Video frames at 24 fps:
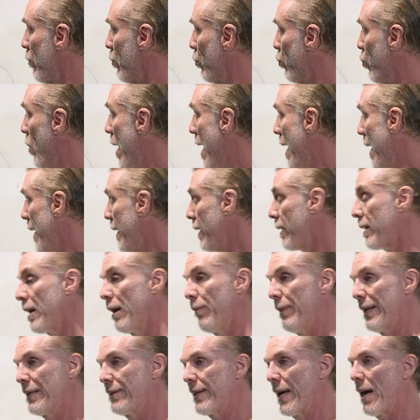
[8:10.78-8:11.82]
ray
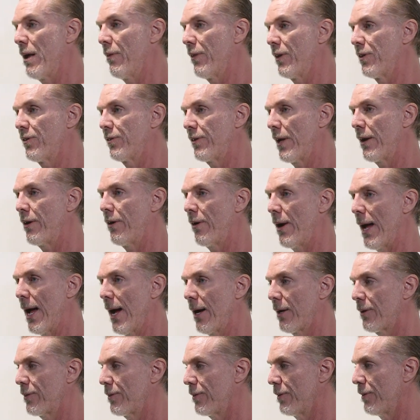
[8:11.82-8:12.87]
coming down the center
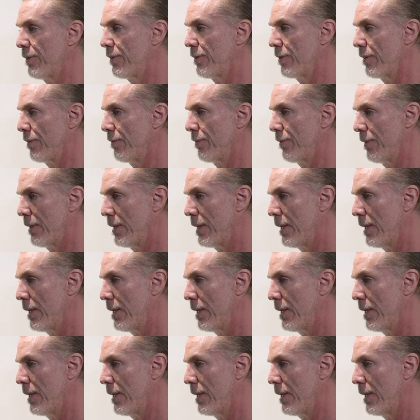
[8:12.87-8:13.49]
axis of the